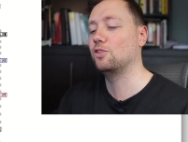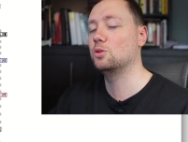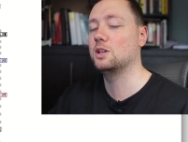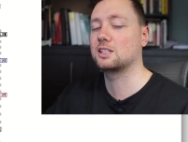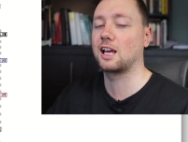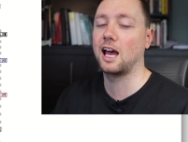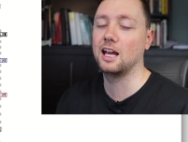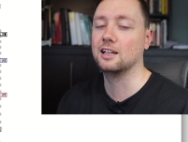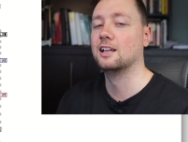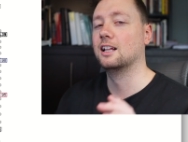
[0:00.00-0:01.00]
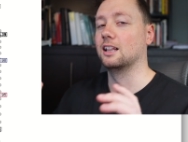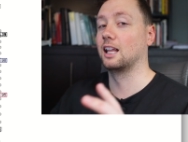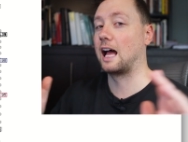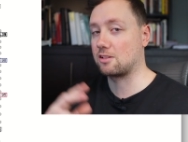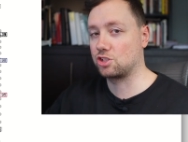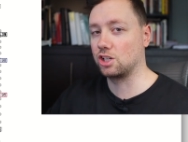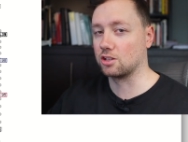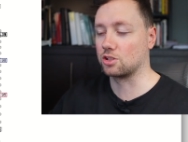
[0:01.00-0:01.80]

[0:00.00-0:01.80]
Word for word: few weeks ahead last year.